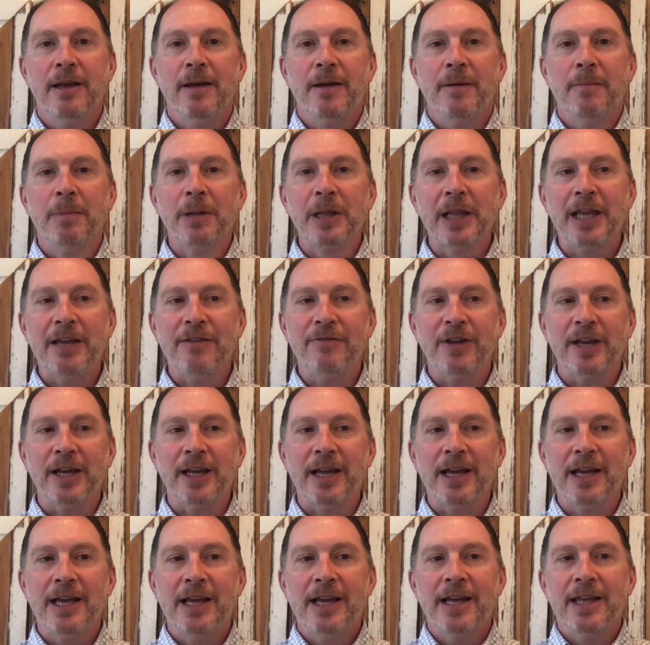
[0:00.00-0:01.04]

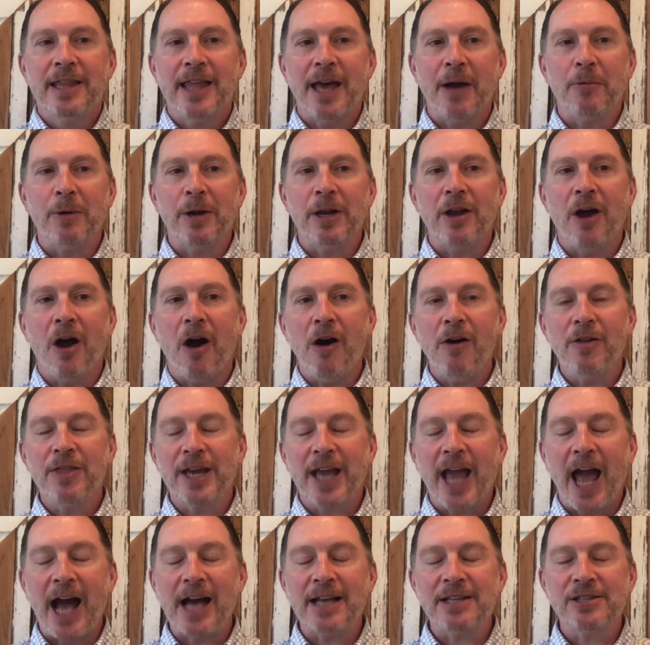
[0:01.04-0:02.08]
believing that when all the
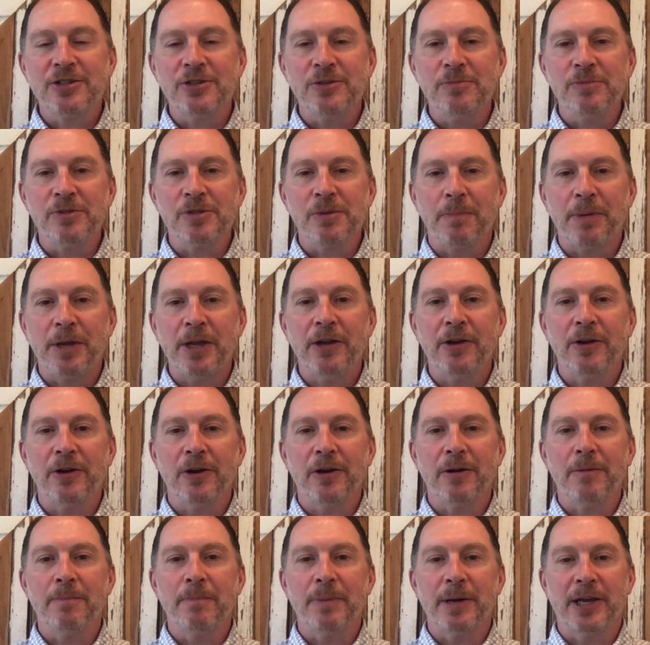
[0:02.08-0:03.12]
costumes
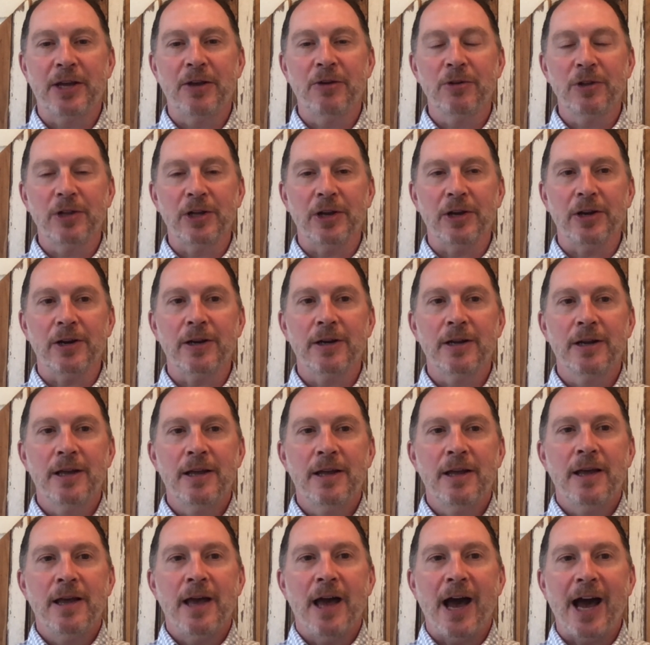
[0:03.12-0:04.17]
appear peculiar,
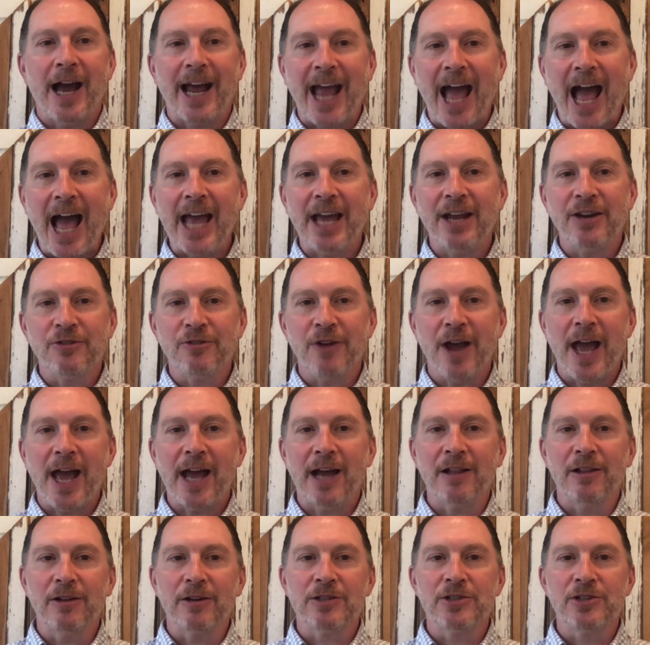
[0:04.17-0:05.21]
a guy in drag
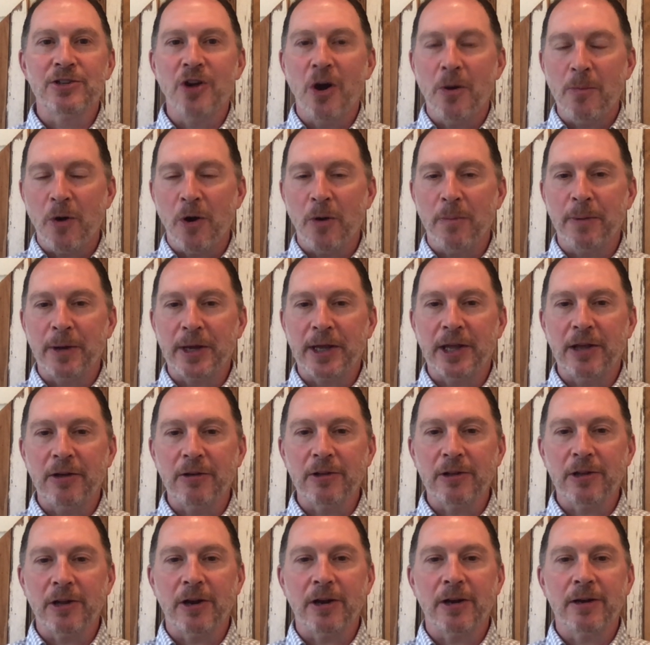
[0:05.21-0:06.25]
looks no more
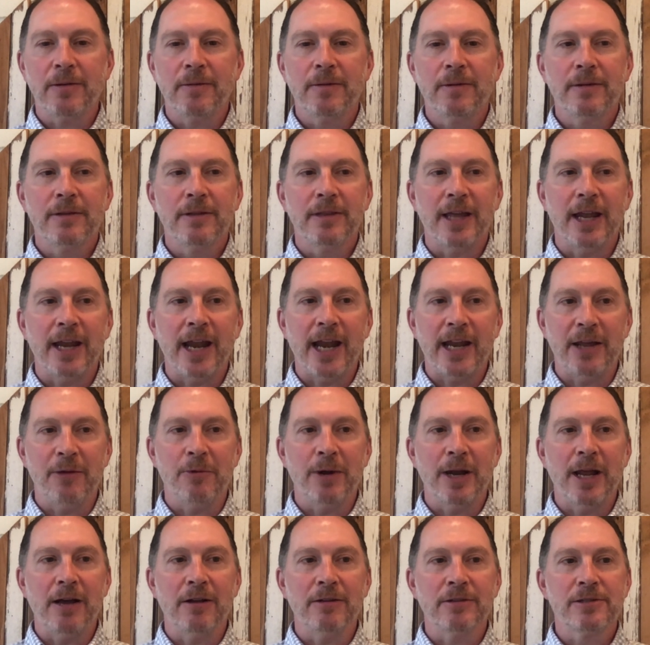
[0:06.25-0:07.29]
peculiar than
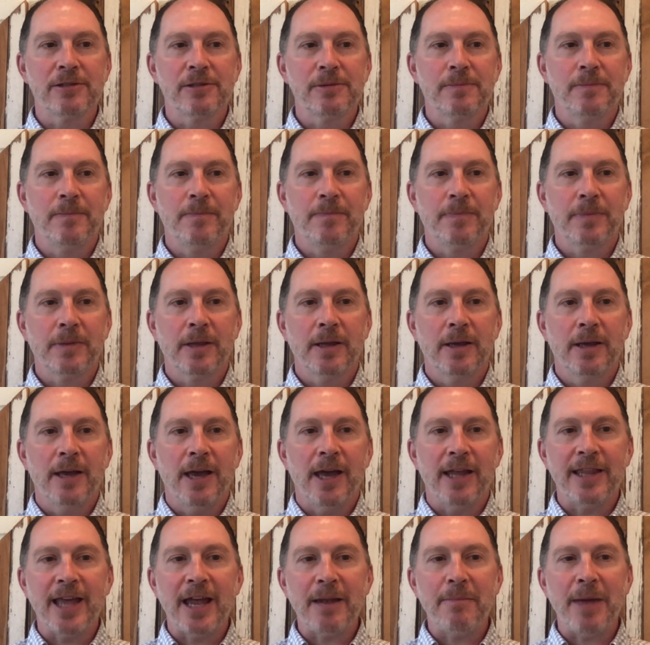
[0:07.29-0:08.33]
anyone else,
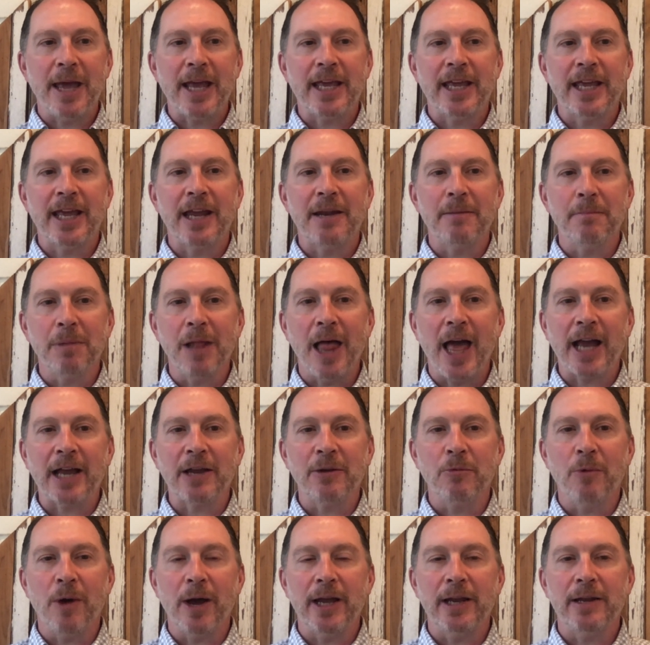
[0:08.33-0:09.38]
and then making it in black and
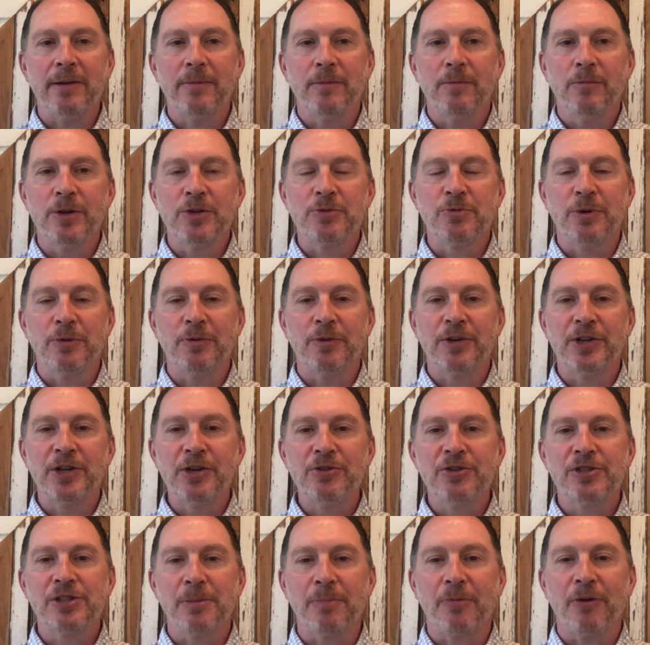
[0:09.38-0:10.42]
white, which would
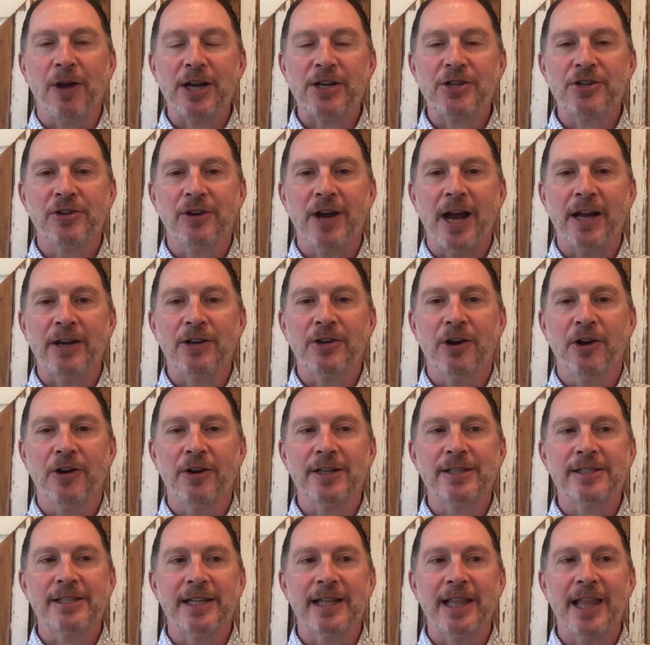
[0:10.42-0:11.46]
reduce the pressure on
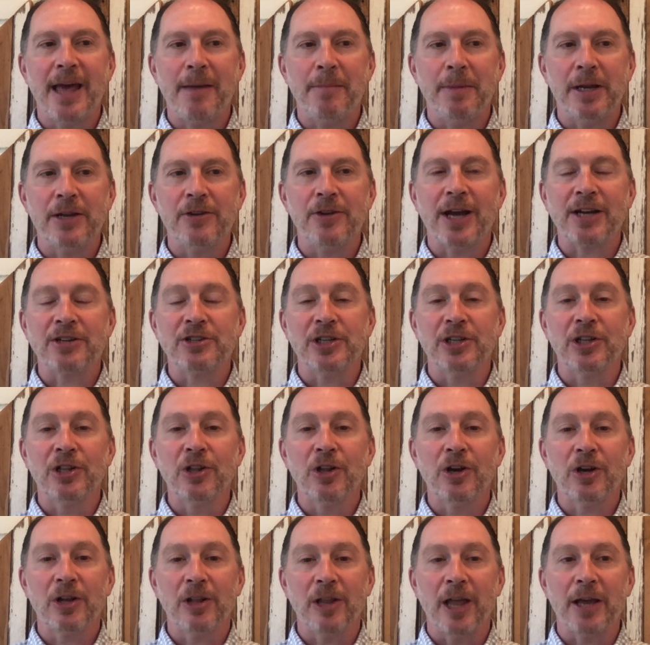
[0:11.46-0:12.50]
Curtis and Lemmon to actually
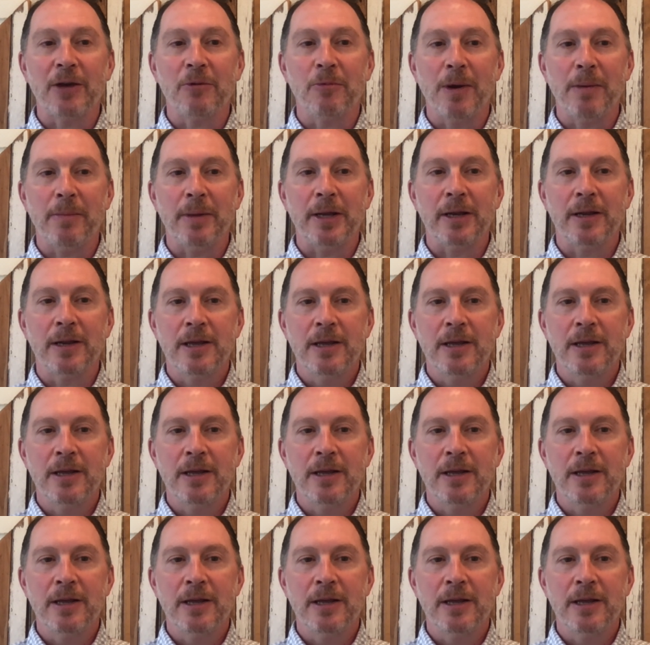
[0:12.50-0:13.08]
look like women.